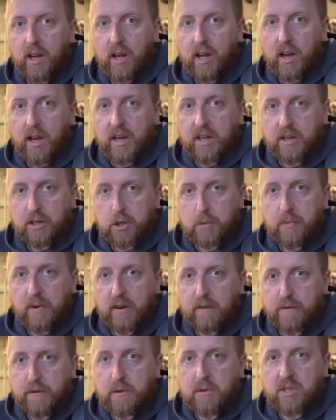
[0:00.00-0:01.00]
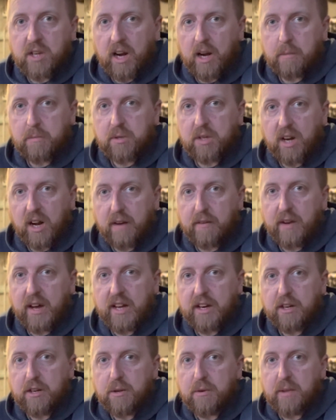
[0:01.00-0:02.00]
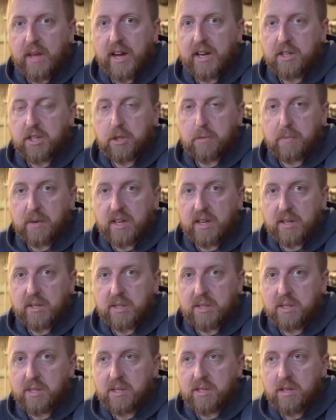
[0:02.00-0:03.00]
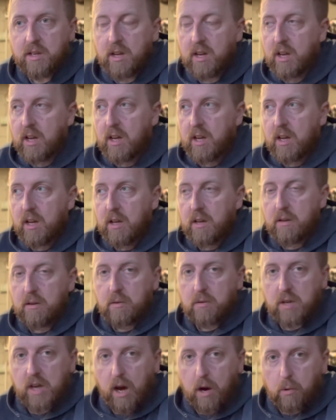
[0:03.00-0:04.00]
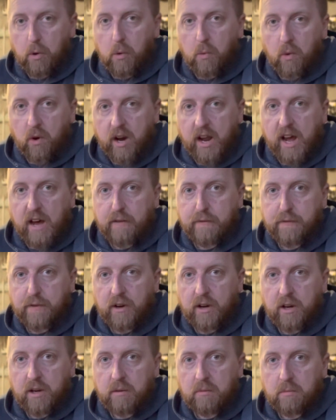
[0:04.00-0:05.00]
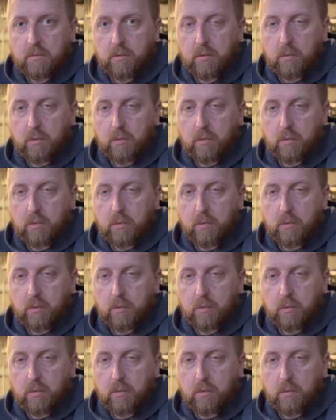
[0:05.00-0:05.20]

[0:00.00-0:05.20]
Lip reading: And there's been a few times that I've had to do that, just because it's, yeah, we want to have fun.